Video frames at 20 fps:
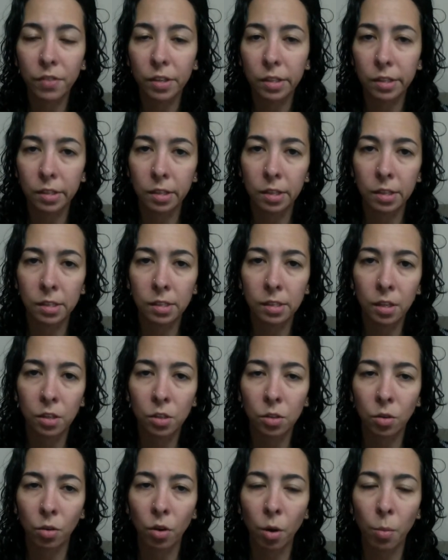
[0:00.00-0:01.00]
It's an
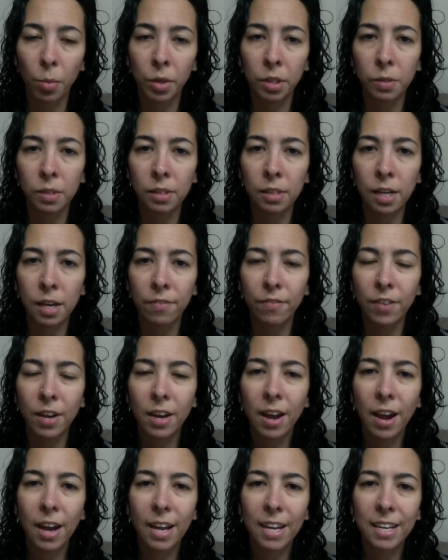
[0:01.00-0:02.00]
essential oil, it must be safe.
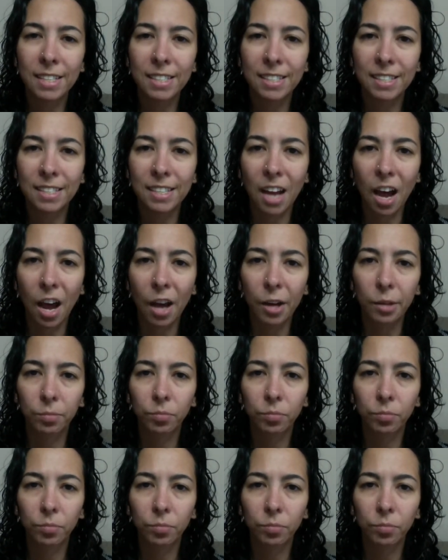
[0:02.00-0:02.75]
It's not.